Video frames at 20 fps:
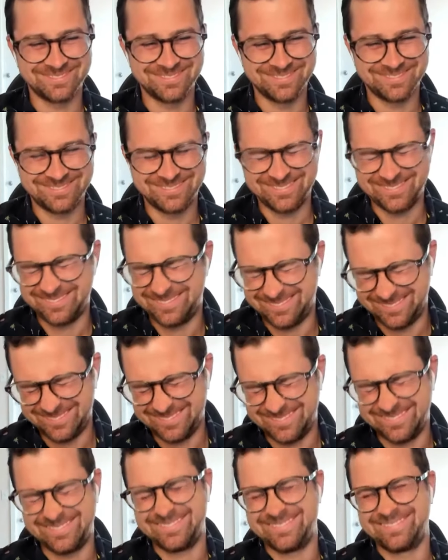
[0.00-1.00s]

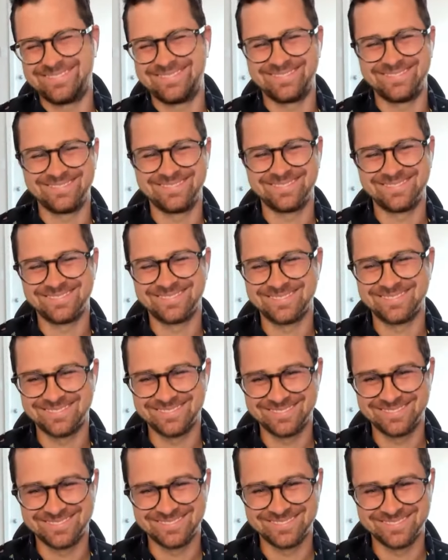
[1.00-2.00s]

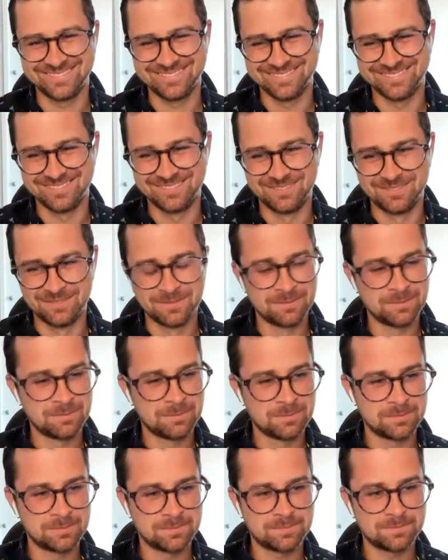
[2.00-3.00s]

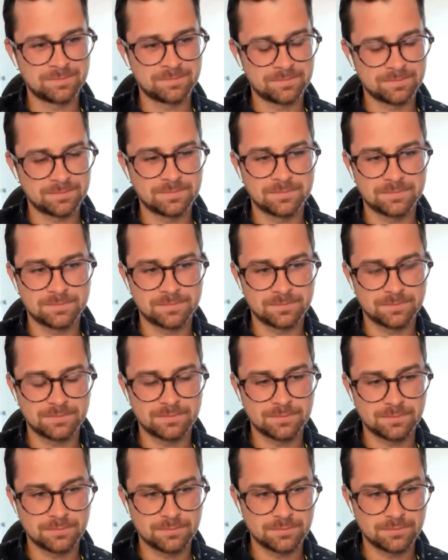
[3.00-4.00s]

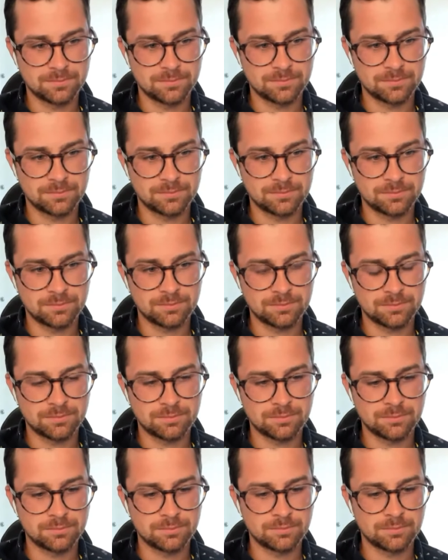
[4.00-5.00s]

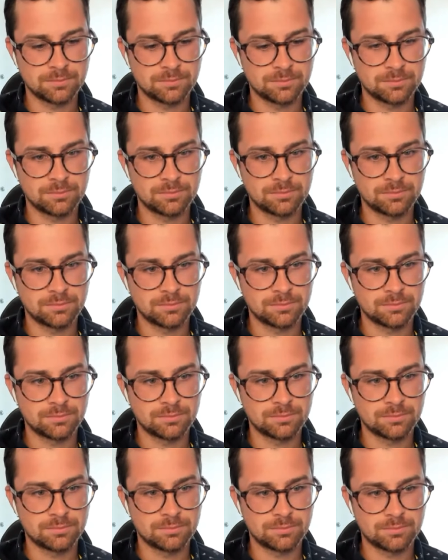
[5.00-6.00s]

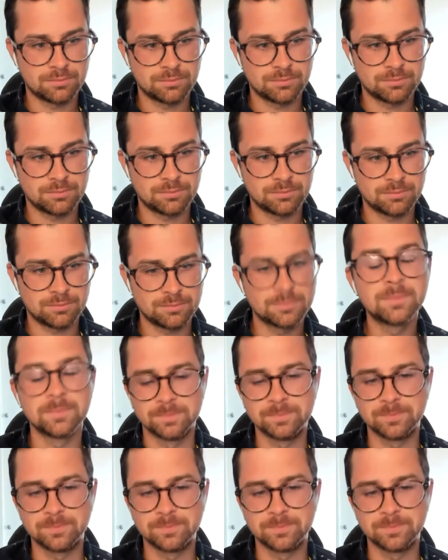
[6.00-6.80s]
[no speech]